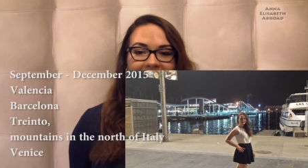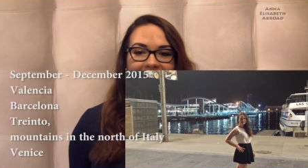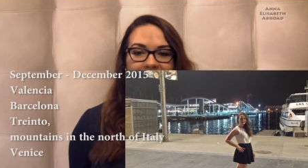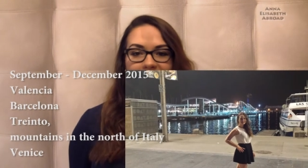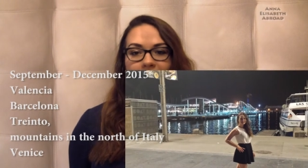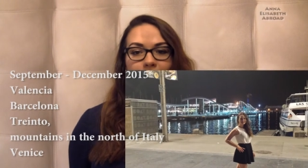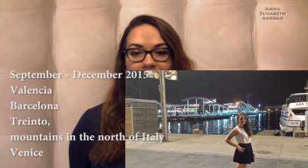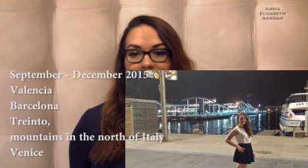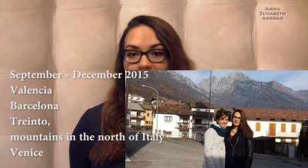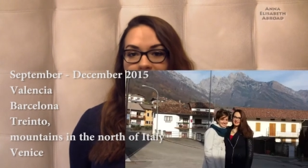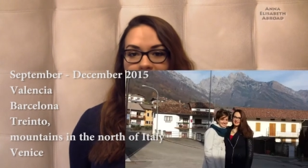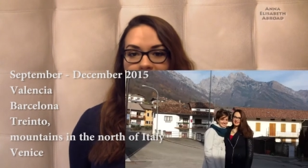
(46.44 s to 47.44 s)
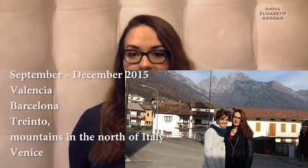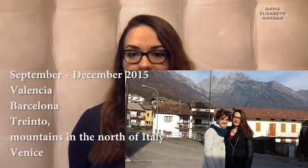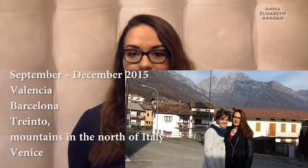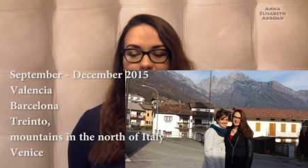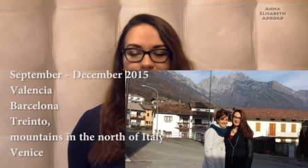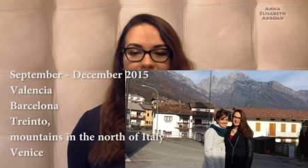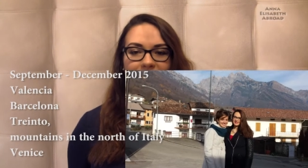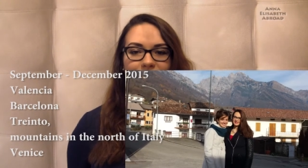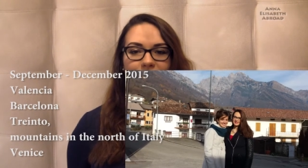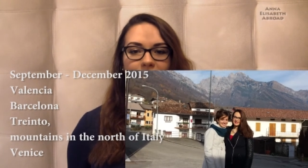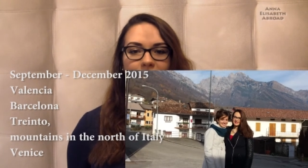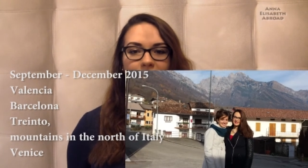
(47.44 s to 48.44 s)
that I met in England.
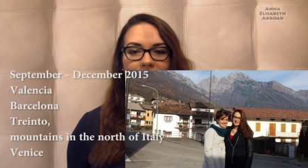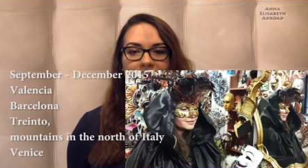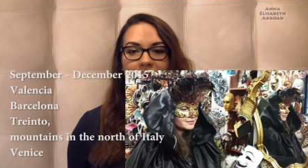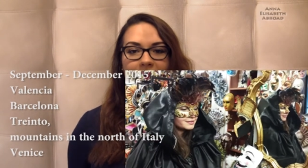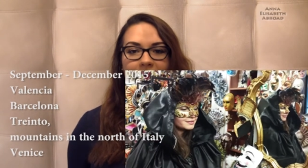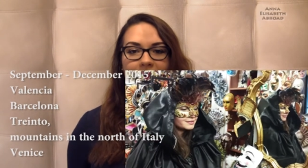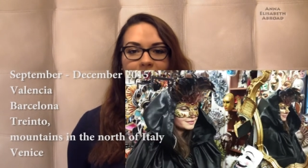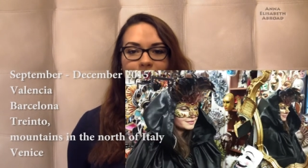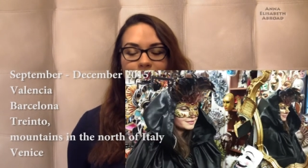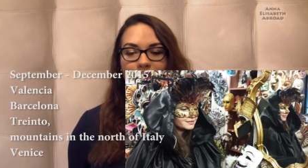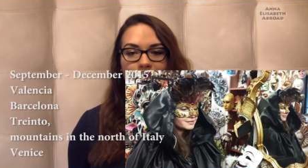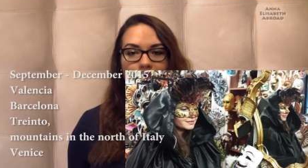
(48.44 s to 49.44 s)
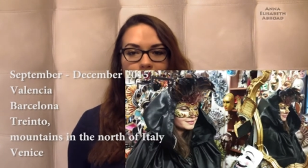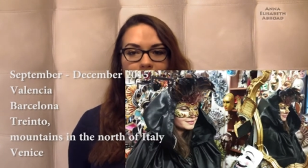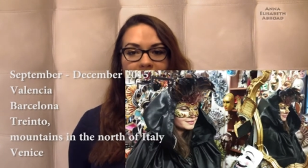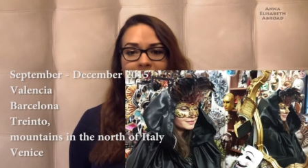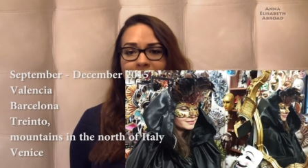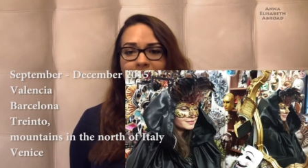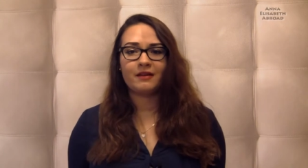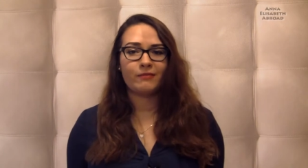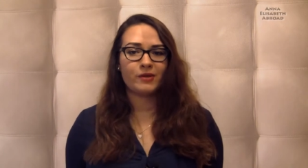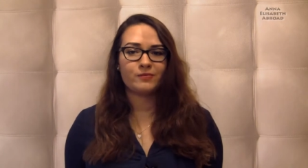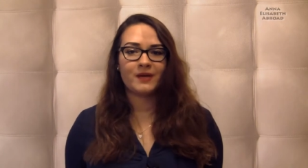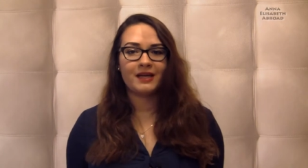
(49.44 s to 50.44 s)
So suddenly, you know, I didn't have
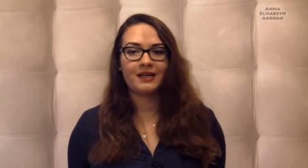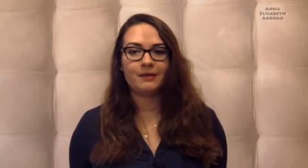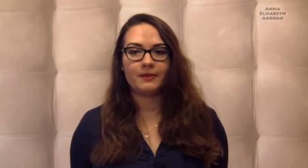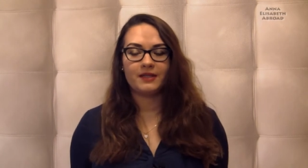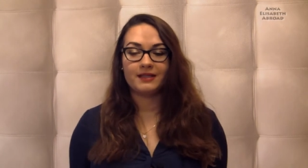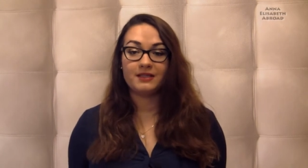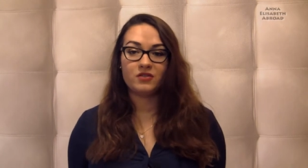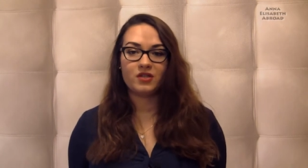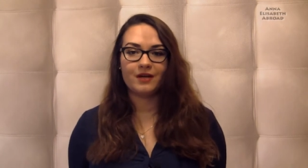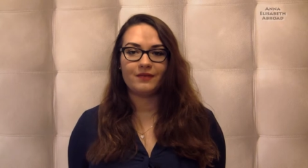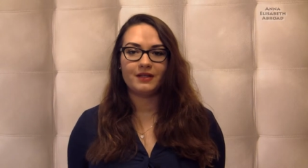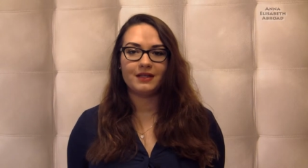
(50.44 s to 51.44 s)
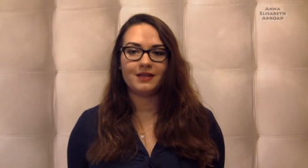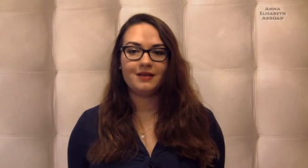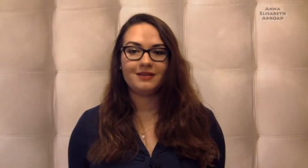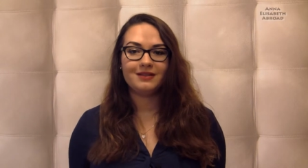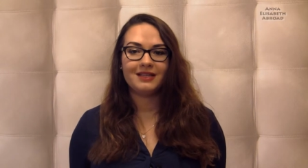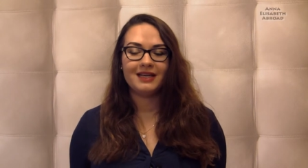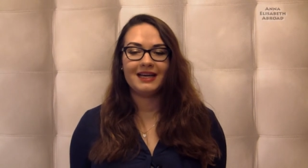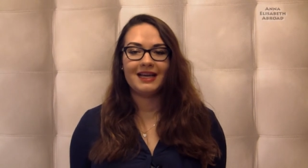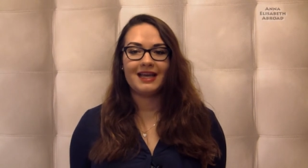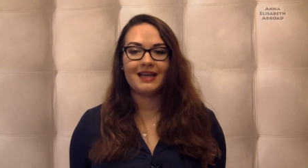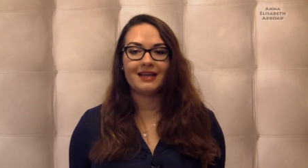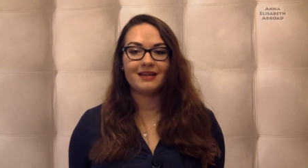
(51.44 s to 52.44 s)
much money, but I did travel a lot.
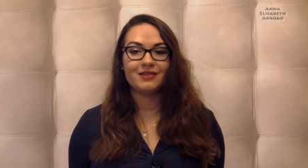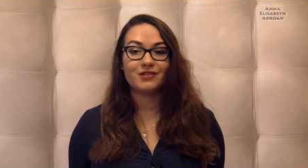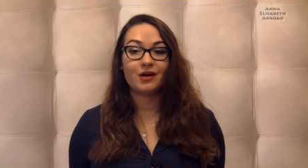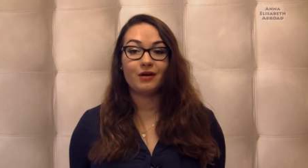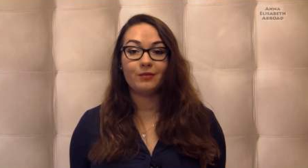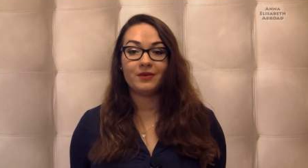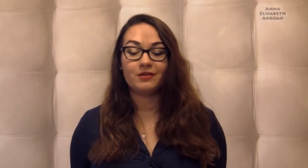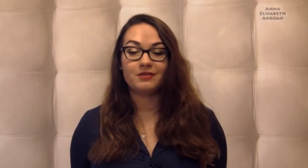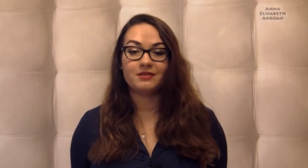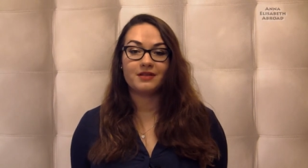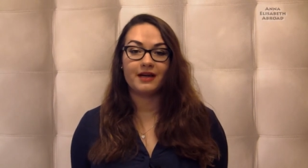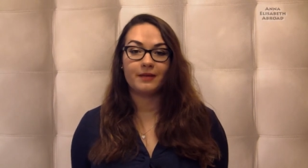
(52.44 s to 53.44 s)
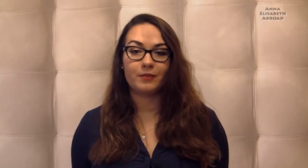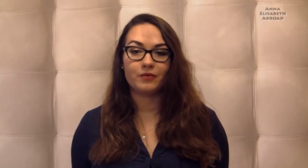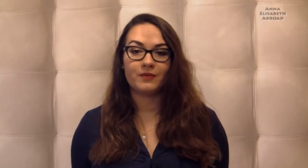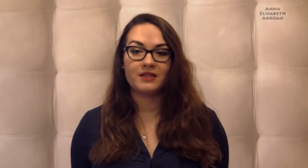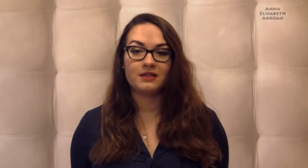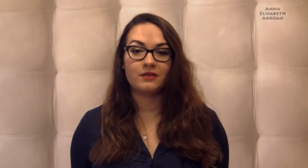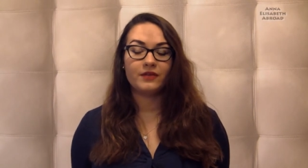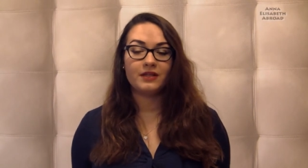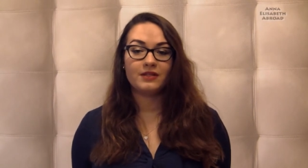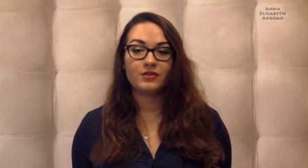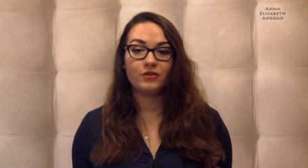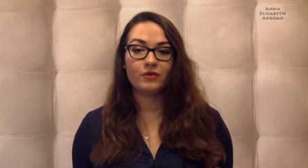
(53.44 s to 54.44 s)
And it's all because I put myself
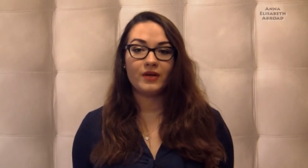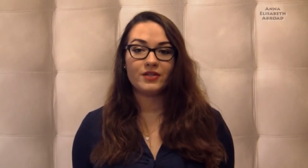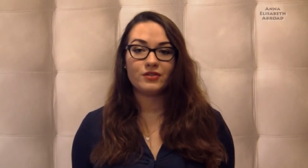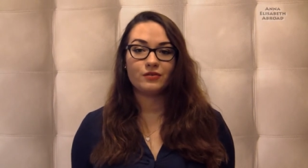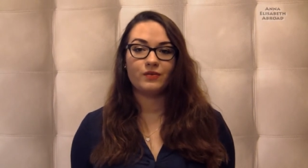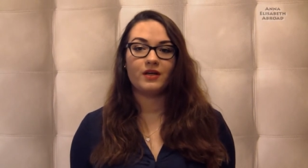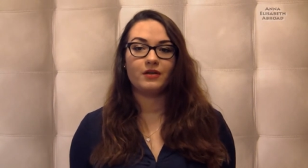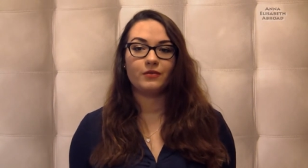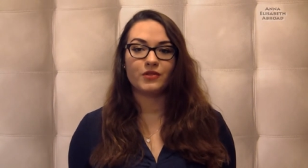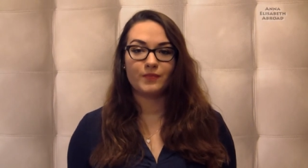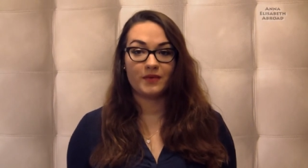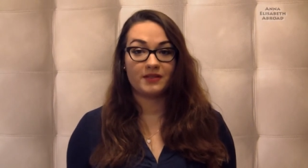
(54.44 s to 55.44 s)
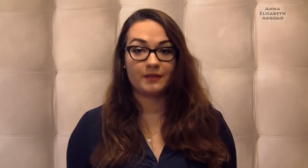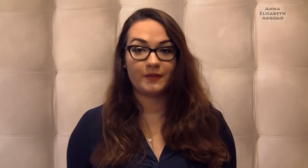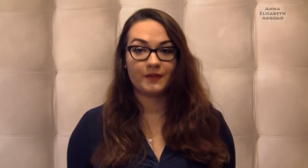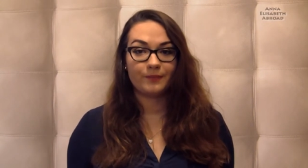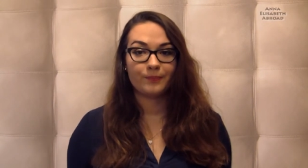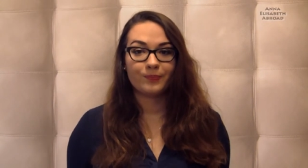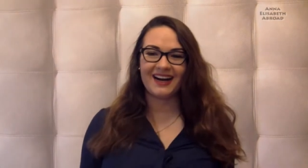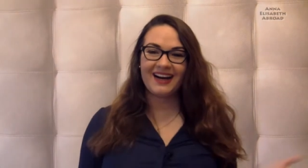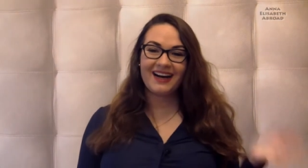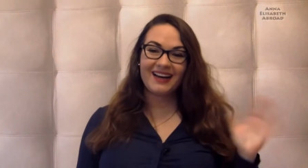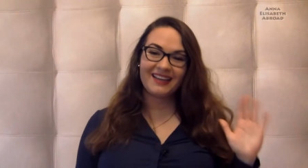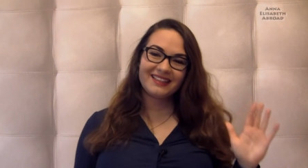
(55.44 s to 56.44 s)
in a situation where it was possible.
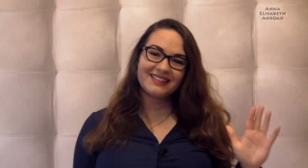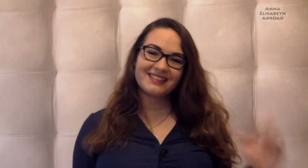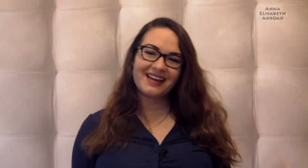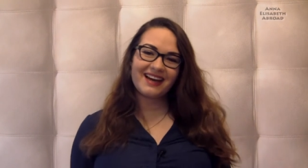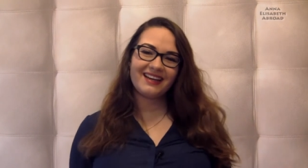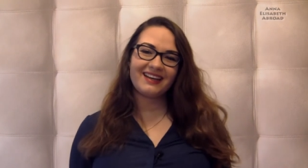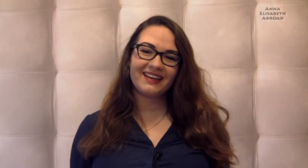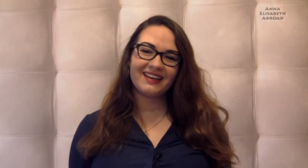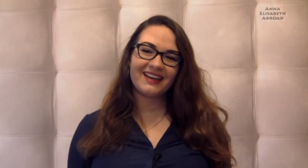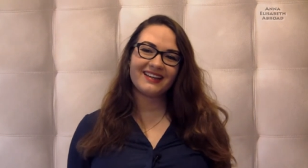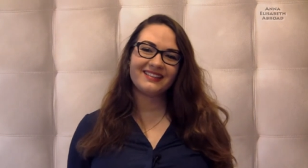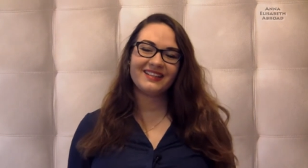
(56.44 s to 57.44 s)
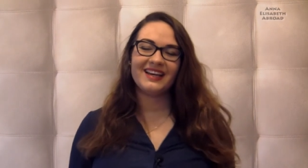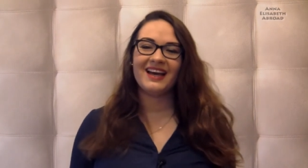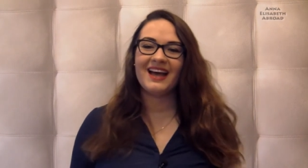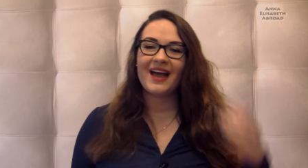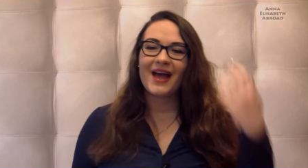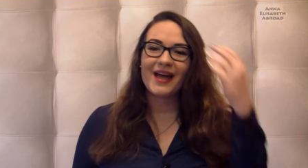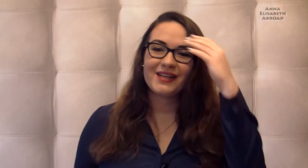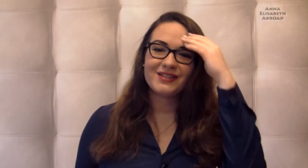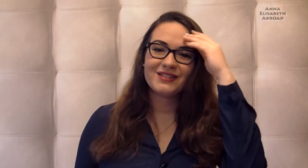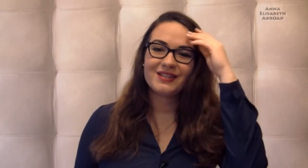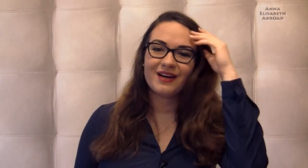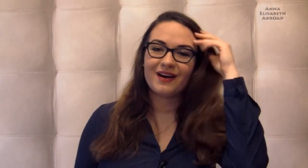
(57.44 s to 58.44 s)
Hi, it's Anna again
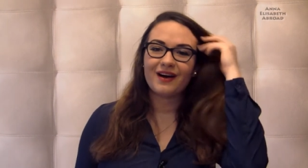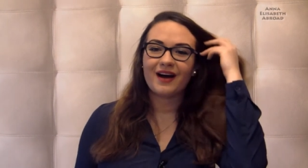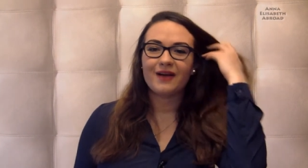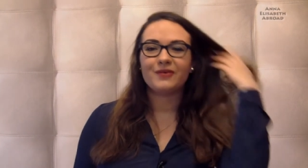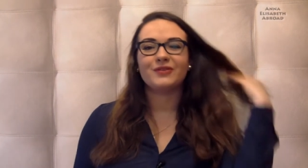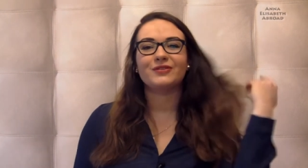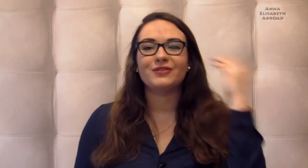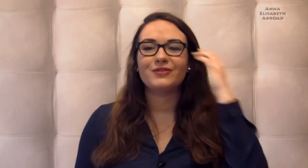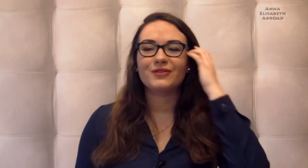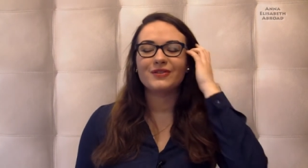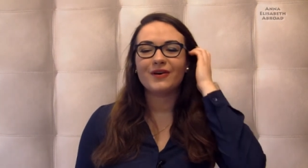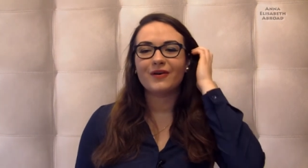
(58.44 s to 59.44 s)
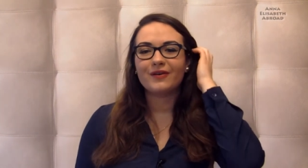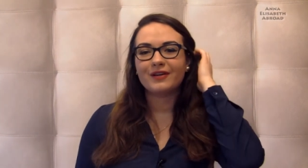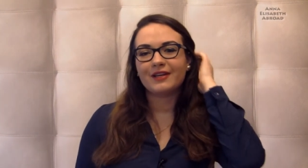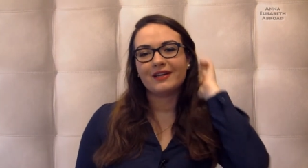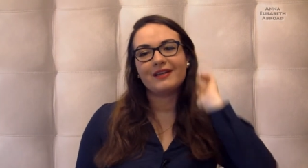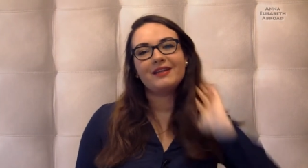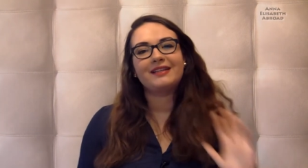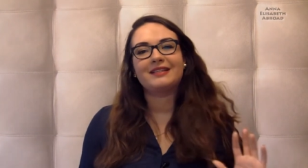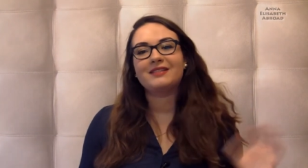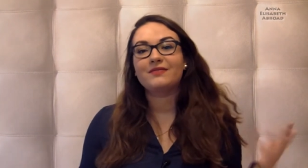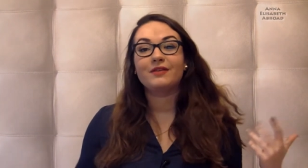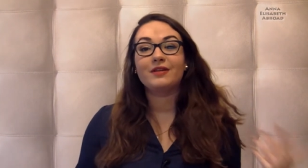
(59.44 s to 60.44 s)
and uh, I wanted to go uh, in
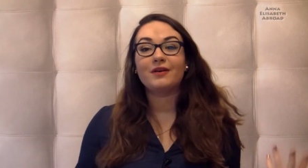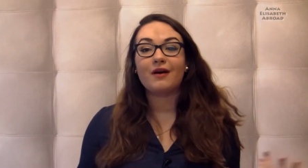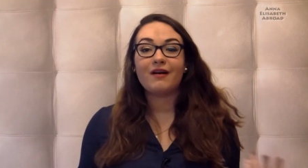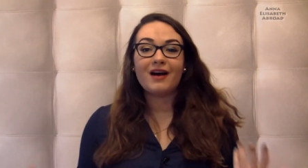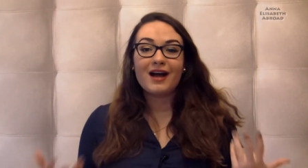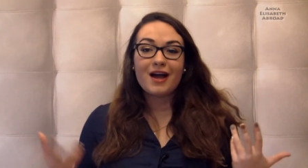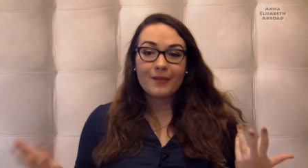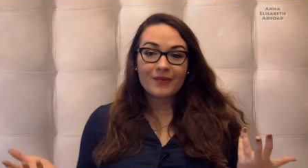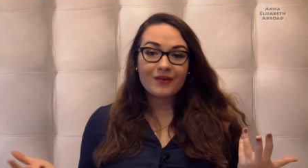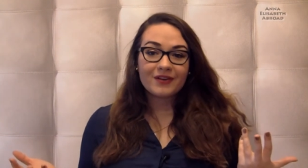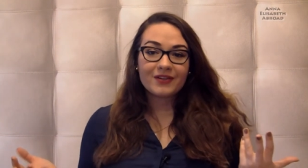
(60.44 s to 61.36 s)
this video more